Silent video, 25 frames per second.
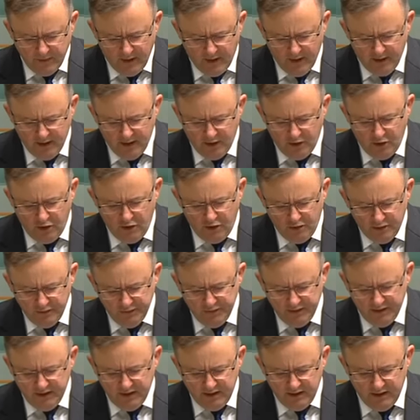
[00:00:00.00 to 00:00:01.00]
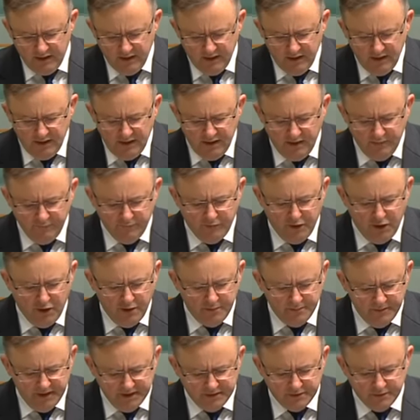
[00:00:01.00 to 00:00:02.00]
uh, on the
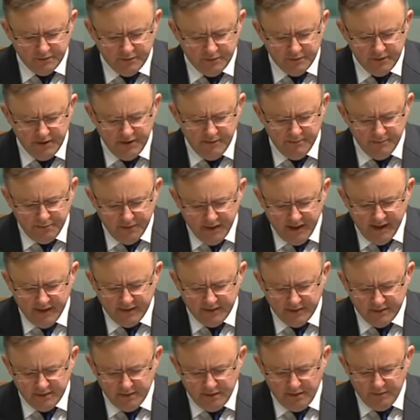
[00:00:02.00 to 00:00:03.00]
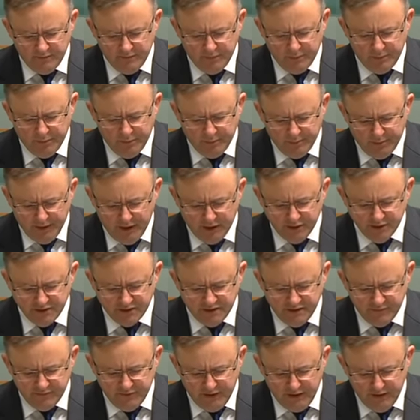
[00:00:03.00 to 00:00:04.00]
environmental impact of a
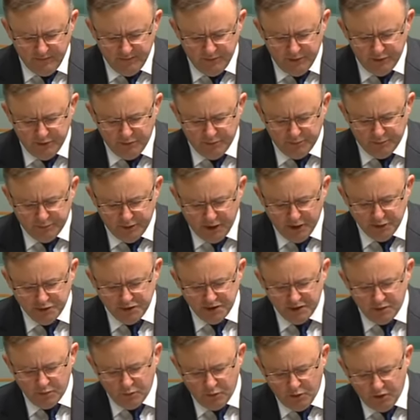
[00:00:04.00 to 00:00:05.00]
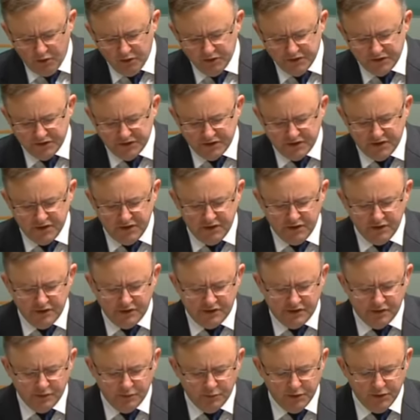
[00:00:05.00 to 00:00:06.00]
proposed development or project was, to
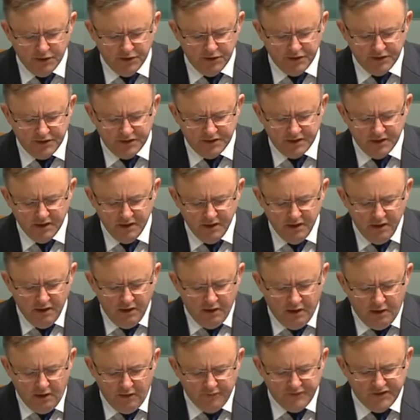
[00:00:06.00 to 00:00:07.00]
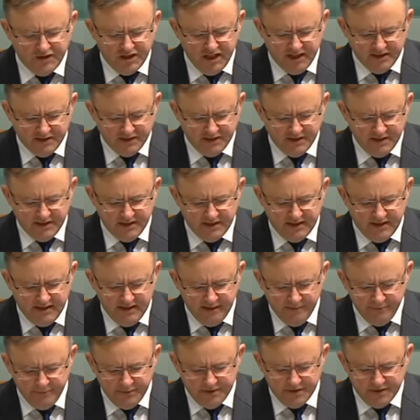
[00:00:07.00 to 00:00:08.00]
use the words of Justice
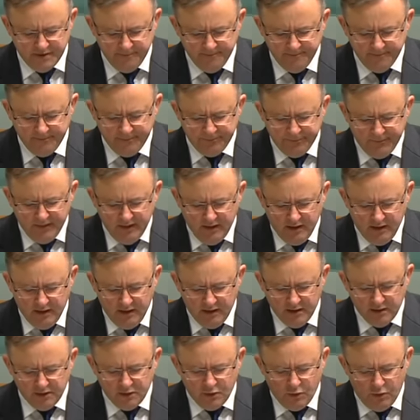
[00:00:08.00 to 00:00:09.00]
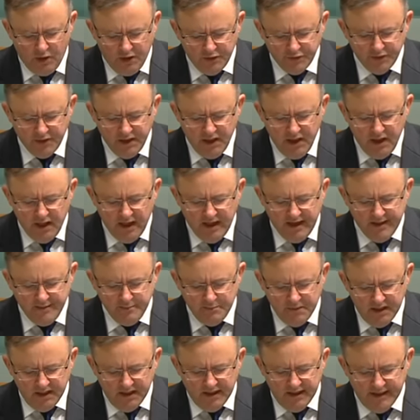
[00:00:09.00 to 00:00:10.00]
Gibbs, uh, quote, a
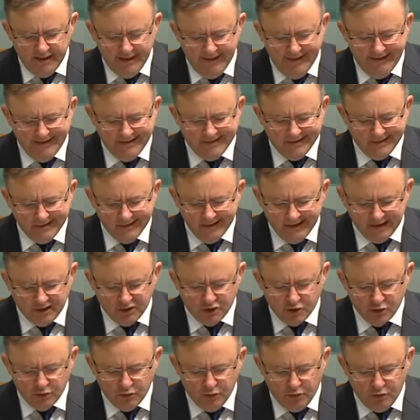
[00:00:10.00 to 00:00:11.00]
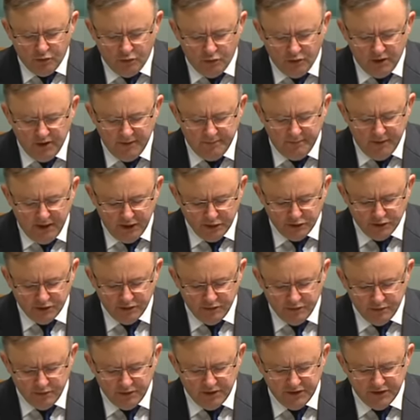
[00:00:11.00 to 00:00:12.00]
mere intellectual or
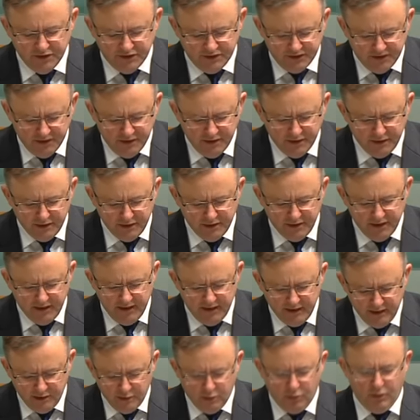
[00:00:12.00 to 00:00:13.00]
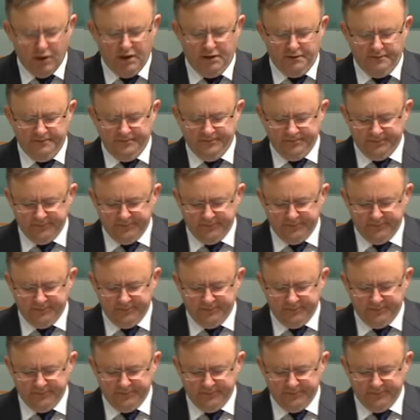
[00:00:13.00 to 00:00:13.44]
emotional concern, end quote,